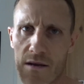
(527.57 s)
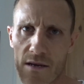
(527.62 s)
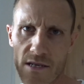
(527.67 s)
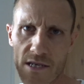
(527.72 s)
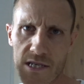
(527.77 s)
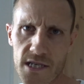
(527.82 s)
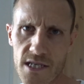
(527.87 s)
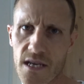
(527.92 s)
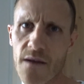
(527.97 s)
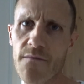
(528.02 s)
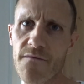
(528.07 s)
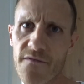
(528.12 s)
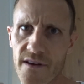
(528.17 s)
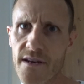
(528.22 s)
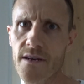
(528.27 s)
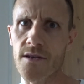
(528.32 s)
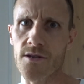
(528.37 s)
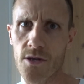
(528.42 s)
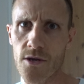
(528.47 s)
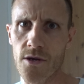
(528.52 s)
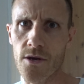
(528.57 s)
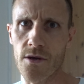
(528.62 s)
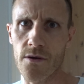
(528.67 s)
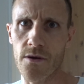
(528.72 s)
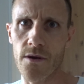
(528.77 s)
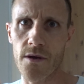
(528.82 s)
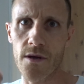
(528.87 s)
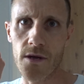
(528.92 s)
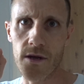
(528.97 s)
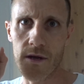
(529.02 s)
something to
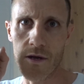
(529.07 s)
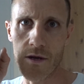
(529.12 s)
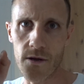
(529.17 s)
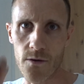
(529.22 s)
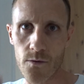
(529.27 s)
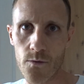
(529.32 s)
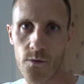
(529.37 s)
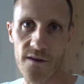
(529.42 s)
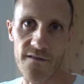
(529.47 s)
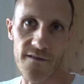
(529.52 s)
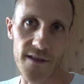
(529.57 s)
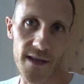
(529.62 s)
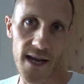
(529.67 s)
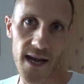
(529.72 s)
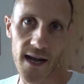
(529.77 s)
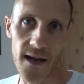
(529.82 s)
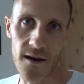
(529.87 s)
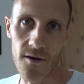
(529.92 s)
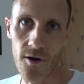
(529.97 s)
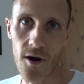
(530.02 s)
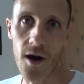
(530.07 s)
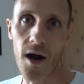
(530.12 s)
do with the Outlaw.